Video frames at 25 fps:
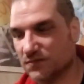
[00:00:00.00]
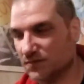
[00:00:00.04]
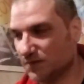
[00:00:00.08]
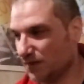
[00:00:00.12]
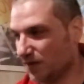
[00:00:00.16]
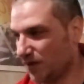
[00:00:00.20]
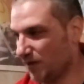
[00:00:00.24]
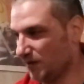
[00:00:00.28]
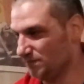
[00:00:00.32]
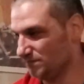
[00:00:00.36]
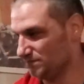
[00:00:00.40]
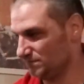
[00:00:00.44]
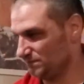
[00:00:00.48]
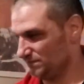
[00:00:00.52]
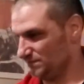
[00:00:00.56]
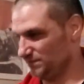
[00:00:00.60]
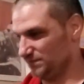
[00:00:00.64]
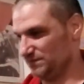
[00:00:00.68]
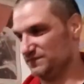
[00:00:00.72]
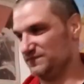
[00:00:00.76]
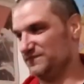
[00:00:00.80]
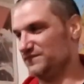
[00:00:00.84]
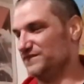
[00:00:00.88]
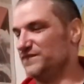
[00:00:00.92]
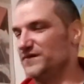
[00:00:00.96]
I'm
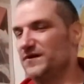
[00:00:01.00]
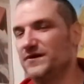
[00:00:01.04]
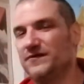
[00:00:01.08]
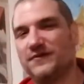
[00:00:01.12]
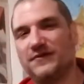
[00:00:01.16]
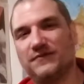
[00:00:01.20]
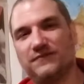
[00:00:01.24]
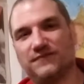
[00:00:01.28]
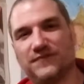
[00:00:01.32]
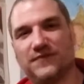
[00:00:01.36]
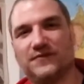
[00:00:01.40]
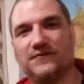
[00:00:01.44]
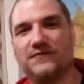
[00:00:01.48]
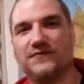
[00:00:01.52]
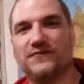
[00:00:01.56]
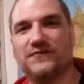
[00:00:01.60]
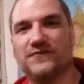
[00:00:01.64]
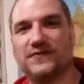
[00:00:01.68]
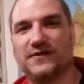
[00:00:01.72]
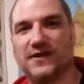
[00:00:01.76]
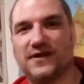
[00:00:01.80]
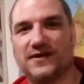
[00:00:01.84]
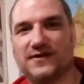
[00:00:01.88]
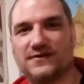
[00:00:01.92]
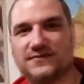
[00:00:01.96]
very, very
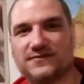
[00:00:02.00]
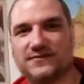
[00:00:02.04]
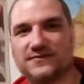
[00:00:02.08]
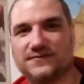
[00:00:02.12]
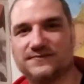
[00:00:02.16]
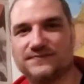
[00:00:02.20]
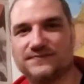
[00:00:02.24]
relaxed.